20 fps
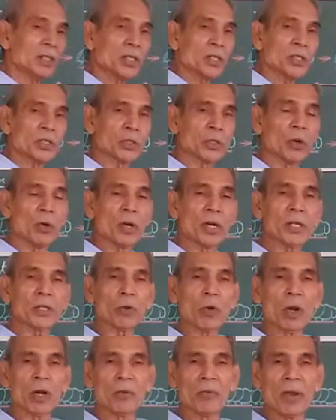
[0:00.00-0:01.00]
So
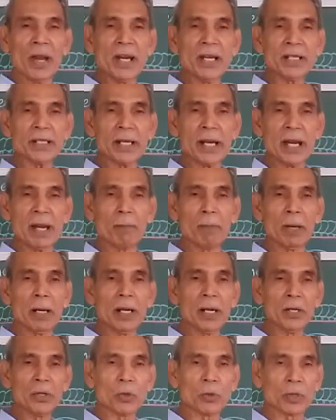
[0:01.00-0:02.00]
it always able
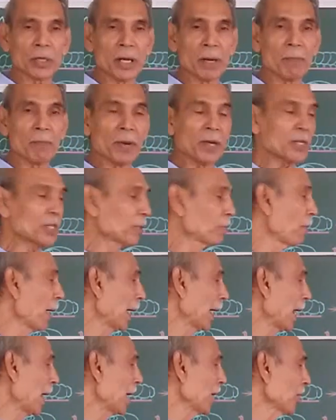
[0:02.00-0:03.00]
to keep its
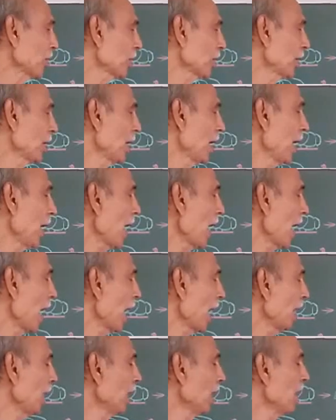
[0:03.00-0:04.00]
balance
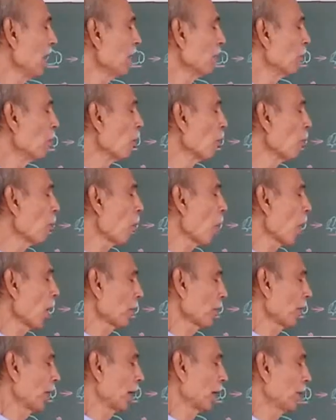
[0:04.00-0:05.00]
and move
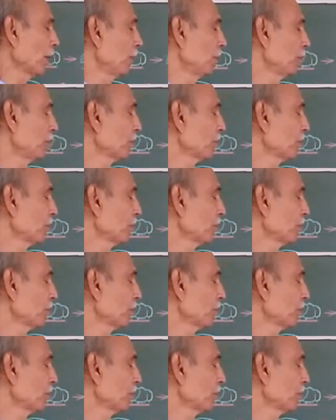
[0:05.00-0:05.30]
forward